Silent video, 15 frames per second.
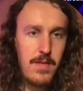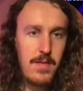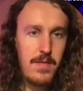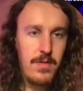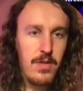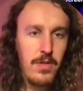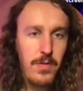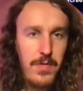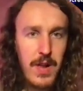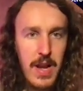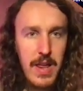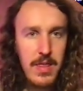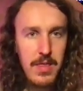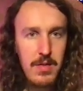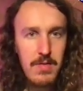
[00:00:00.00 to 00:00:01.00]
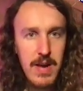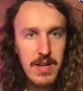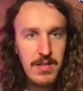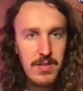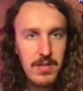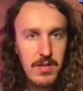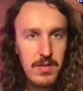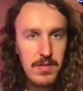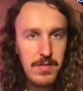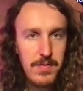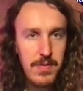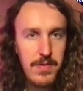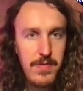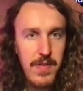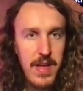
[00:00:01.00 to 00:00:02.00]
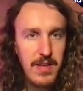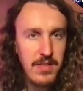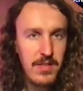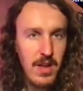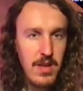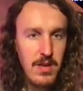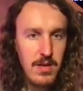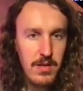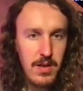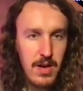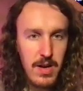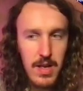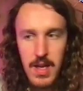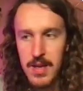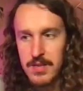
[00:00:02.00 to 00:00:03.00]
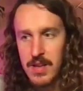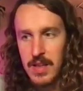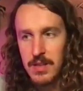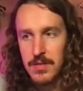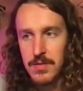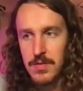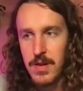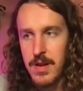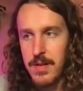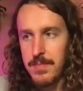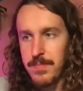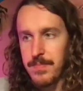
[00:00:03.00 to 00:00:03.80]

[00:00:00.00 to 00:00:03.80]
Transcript: just fill in the rest of the face so you can kind of get a sense for it.